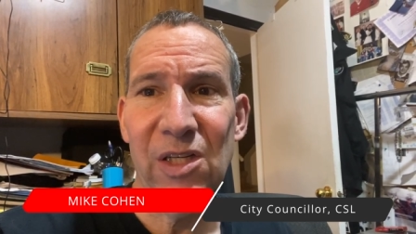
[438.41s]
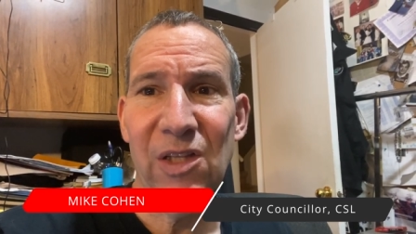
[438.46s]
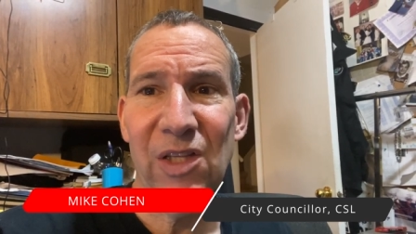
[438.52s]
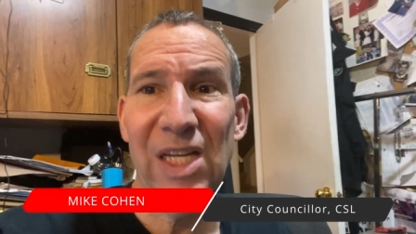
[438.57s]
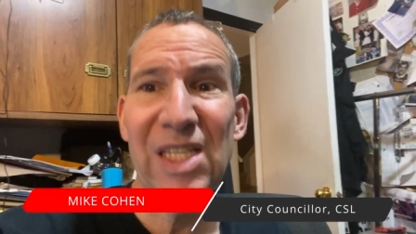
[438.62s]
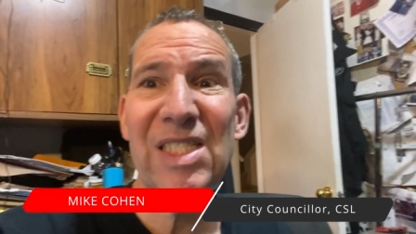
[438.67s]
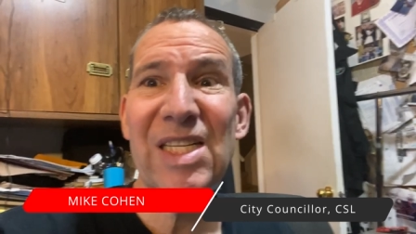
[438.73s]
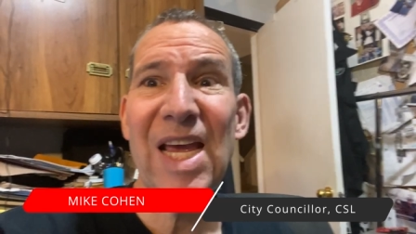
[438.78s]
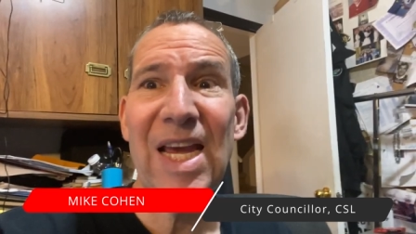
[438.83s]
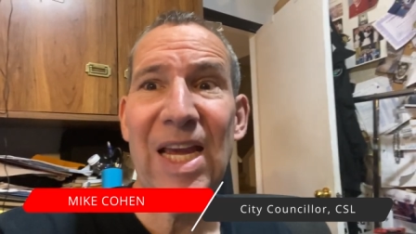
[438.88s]

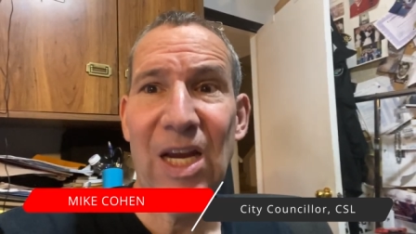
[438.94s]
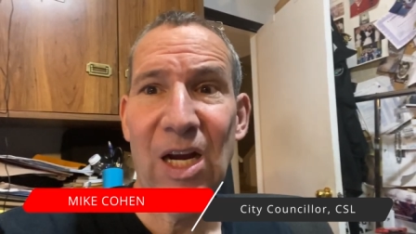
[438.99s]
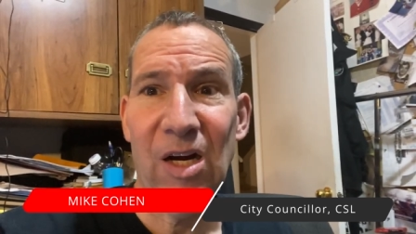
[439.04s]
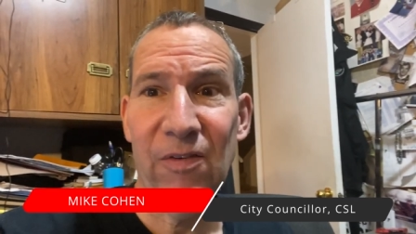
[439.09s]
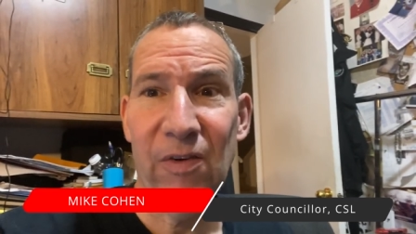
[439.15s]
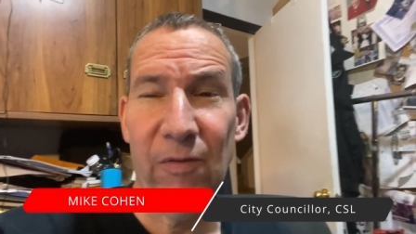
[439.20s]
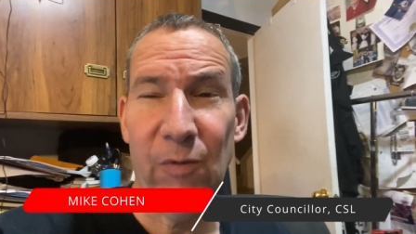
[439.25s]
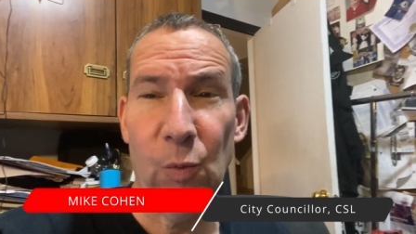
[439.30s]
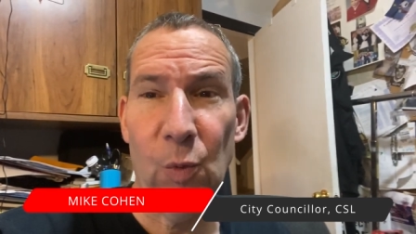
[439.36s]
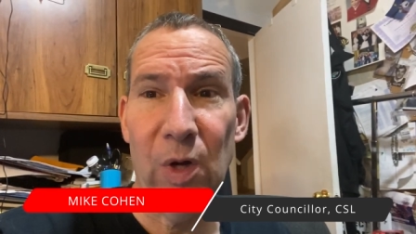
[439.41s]
let's take care of
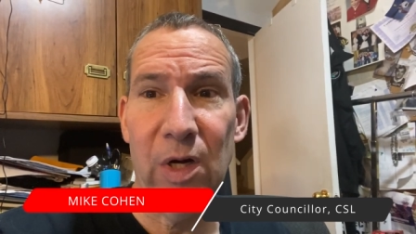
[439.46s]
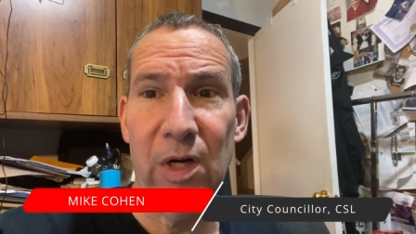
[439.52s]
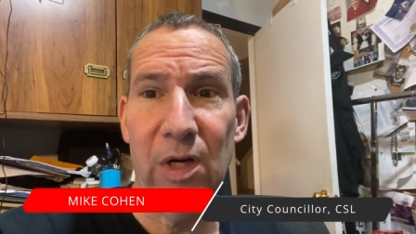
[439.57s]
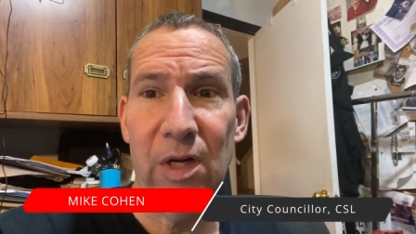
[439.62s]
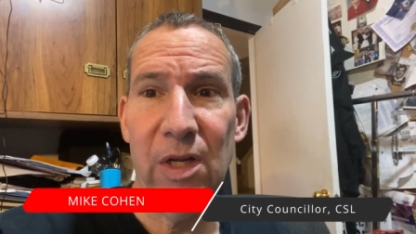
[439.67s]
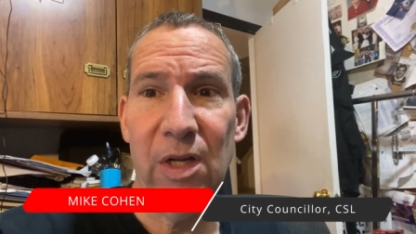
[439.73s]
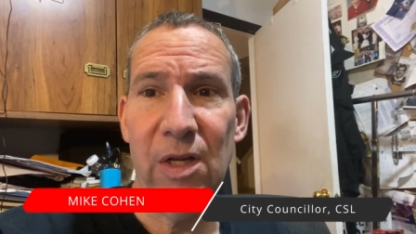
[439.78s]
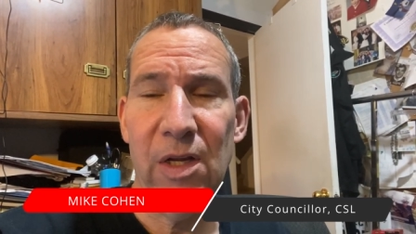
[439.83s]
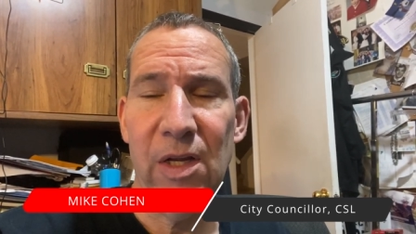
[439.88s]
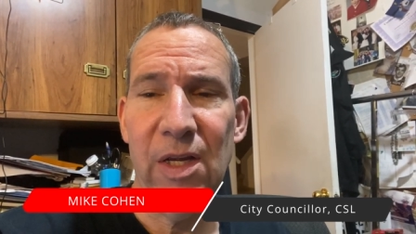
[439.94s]
everyone.
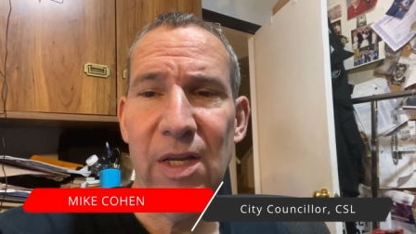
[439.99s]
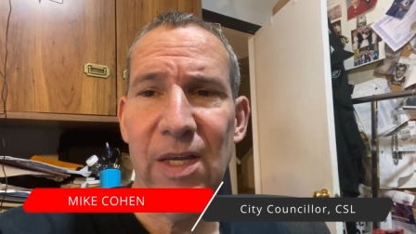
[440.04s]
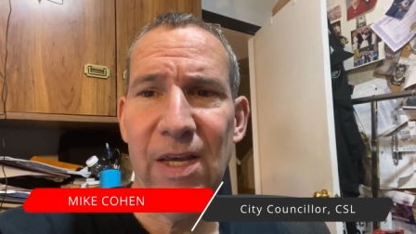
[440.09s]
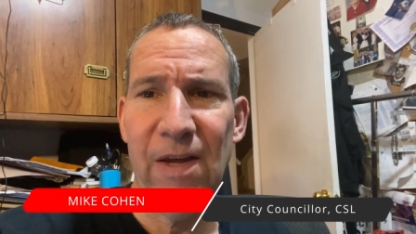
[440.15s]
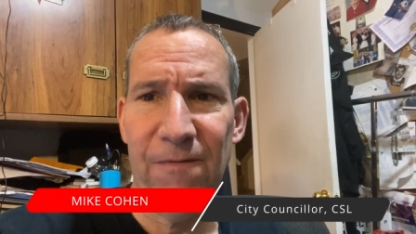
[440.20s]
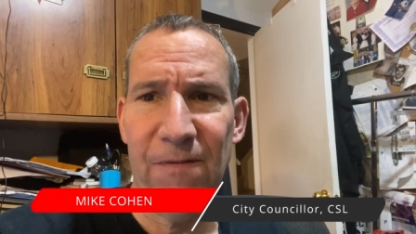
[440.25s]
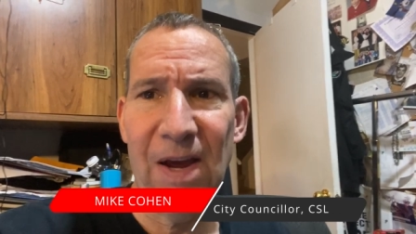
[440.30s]
Get